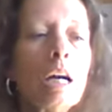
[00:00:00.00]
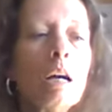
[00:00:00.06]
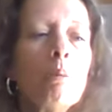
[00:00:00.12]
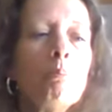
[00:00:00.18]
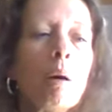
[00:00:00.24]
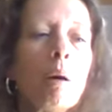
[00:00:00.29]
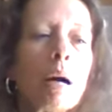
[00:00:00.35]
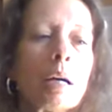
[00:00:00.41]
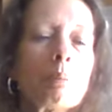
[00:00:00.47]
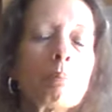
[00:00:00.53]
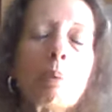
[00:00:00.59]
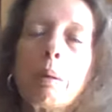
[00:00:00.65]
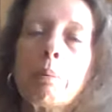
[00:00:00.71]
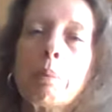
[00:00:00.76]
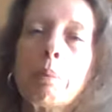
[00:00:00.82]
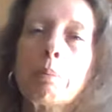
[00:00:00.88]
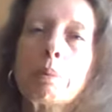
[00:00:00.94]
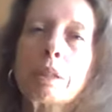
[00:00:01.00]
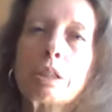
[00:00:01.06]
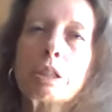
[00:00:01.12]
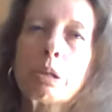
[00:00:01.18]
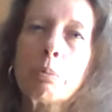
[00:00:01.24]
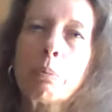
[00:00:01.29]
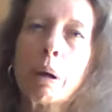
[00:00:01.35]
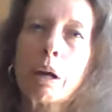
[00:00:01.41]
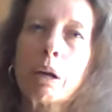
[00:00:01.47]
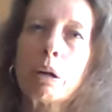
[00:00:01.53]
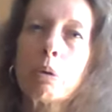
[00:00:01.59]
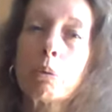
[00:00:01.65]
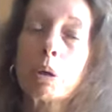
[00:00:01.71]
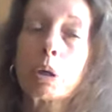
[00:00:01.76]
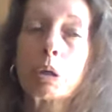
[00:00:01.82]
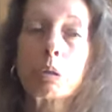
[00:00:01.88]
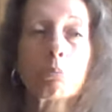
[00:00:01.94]
But probably tomorrow,
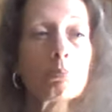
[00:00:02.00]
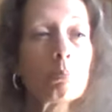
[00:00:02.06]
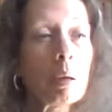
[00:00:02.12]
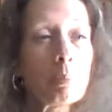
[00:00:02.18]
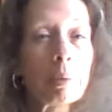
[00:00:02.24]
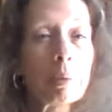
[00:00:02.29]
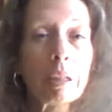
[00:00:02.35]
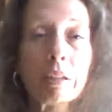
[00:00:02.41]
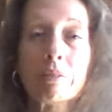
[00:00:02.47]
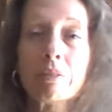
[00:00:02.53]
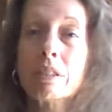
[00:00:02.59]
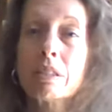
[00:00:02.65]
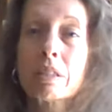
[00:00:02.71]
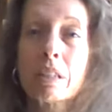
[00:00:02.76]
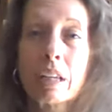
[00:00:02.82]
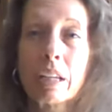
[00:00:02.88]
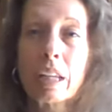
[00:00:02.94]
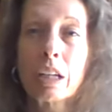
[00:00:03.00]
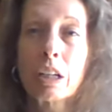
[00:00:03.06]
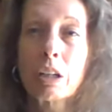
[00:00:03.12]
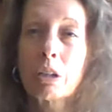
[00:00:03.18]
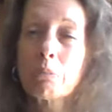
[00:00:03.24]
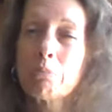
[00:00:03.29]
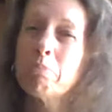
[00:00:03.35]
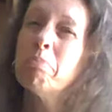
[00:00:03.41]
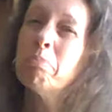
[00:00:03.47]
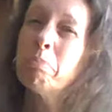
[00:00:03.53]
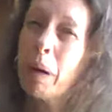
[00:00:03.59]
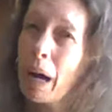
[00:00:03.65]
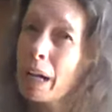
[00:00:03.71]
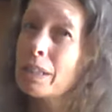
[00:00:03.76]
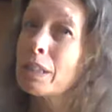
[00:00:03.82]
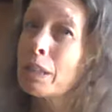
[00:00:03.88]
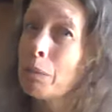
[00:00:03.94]
or maybe even Sunday, or
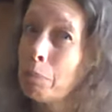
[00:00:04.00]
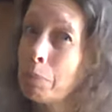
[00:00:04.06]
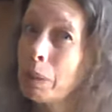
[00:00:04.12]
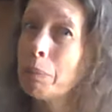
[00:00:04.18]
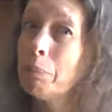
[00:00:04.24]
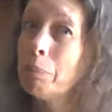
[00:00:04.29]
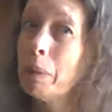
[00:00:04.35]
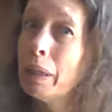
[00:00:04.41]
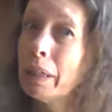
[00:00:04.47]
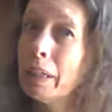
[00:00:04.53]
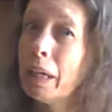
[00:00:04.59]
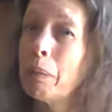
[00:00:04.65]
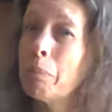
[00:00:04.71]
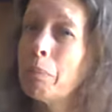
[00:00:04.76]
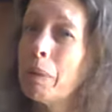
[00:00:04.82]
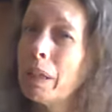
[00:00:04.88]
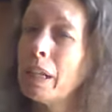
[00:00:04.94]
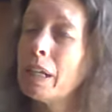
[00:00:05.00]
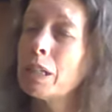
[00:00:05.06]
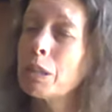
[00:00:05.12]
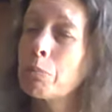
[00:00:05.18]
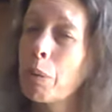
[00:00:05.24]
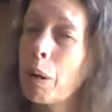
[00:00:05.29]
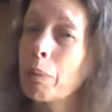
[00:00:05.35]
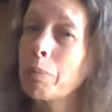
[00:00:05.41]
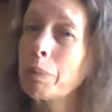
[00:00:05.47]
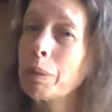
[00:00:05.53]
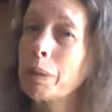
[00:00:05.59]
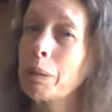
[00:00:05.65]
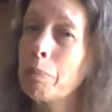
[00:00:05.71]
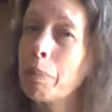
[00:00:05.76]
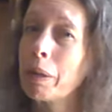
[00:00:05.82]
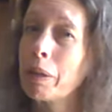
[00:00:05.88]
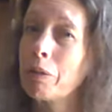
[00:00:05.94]
possibly Monday. Monday's probably the
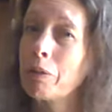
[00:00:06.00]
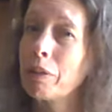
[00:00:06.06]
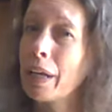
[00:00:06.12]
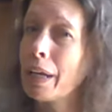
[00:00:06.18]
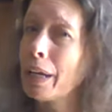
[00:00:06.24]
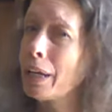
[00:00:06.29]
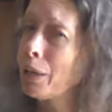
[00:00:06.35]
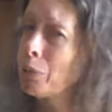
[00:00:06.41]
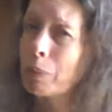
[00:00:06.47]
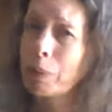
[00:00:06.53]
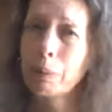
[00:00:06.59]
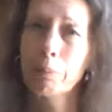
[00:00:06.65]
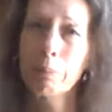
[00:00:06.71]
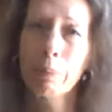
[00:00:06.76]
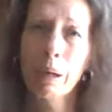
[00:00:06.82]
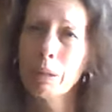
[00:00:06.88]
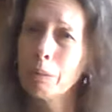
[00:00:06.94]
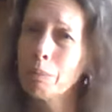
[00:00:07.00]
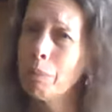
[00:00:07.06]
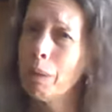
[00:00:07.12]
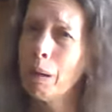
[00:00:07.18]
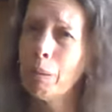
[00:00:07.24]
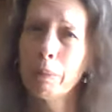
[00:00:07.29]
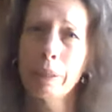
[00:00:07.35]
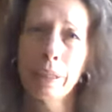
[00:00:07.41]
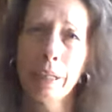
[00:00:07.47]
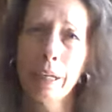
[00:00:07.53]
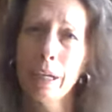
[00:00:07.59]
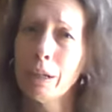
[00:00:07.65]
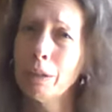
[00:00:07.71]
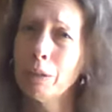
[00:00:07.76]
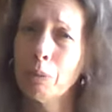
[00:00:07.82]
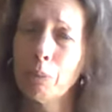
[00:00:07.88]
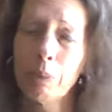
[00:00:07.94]
better day. I don't want to bother Mom and Dad
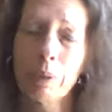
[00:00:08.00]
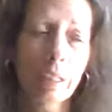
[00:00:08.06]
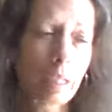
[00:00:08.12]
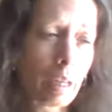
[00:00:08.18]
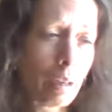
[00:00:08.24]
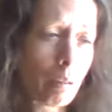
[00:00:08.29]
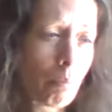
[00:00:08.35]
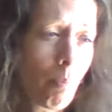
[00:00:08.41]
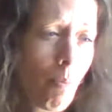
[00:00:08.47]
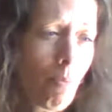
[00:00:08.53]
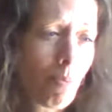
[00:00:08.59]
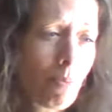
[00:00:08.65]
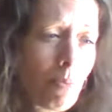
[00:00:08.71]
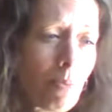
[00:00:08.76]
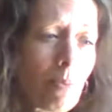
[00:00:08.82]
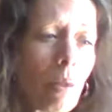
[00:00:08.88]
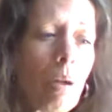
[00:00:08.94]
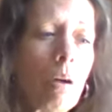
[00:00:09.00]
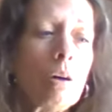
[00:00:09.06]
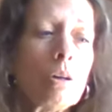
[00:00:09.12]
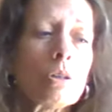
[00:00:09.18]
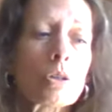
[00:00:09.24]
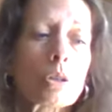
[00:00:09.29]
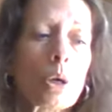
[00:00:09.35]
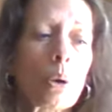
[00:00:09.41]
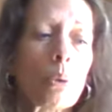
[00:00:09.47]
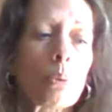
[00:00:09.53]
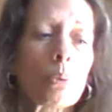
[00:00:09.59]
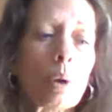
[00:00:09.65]
on the weekend. So